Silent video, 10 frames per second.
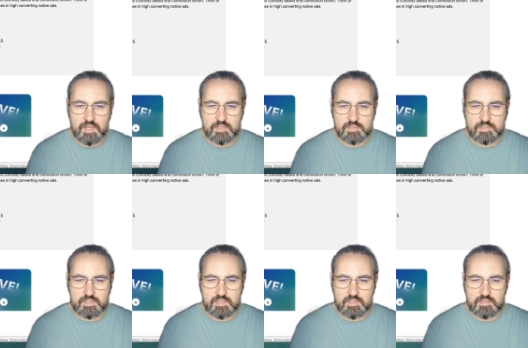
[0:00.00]
And
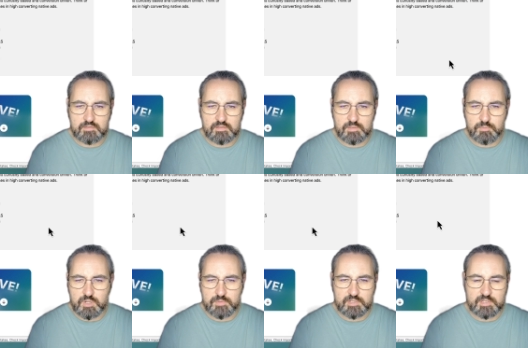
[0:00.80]
again, the
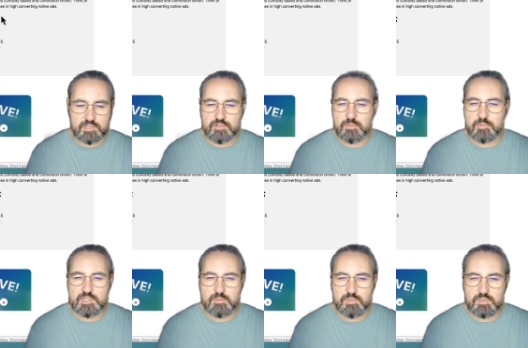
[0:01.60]
prompt is extremely
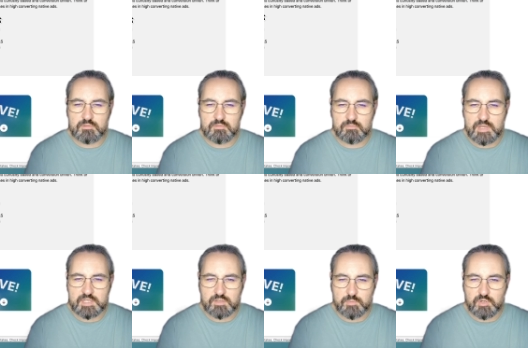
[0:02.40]
simple.
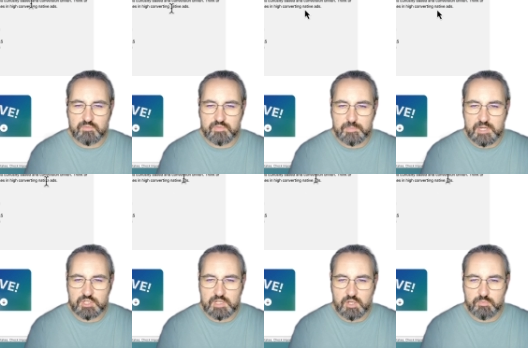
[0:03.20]
Based on the below
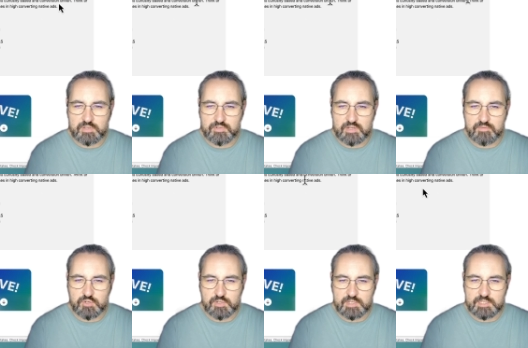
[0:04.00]
information, help me create
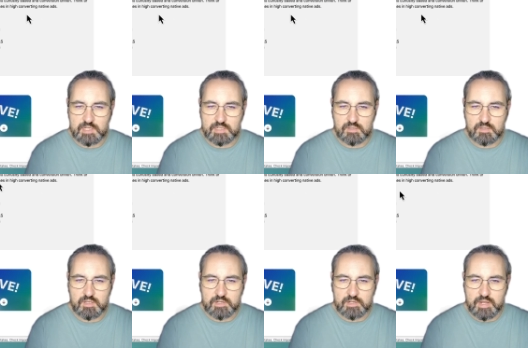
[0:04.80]
visually stunning
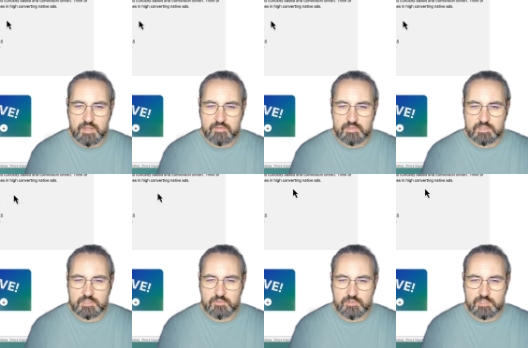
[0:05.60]
viral ad that is
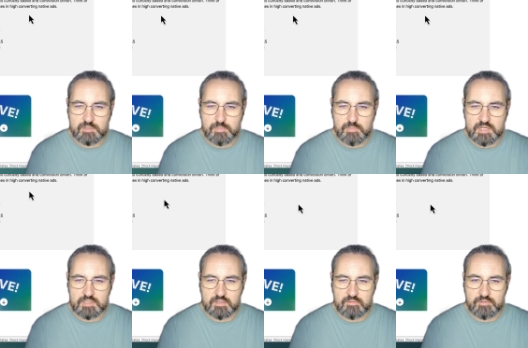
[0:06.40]

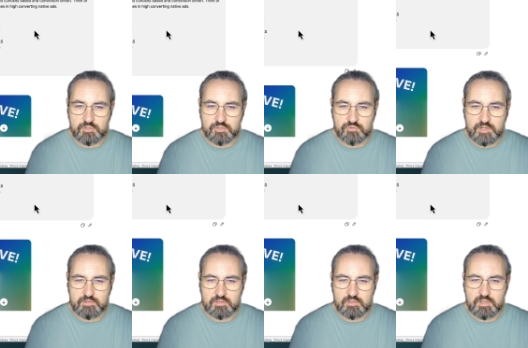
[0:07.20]
curiosity-based and
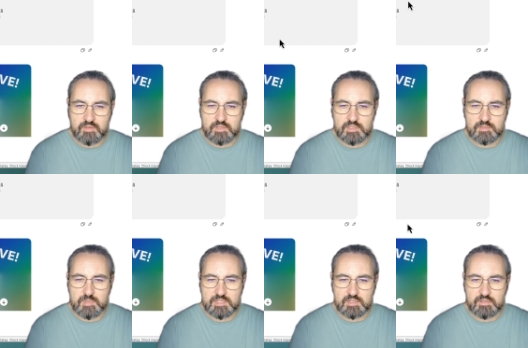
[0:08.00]
conversion-driven. And this is
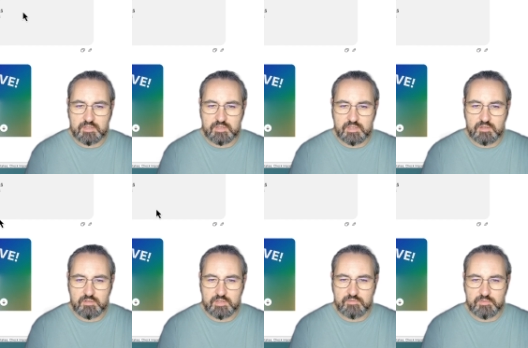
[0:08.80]
basically the
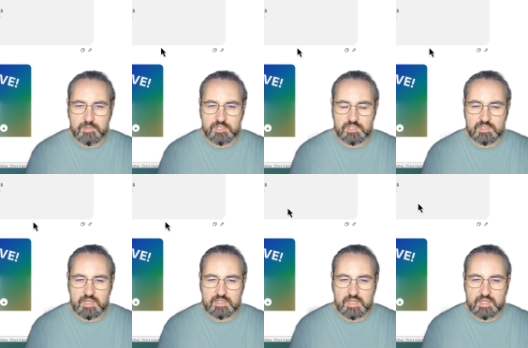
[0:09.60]
only information
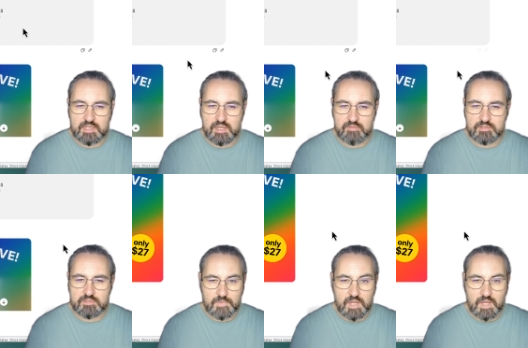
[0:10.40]
that I gave it.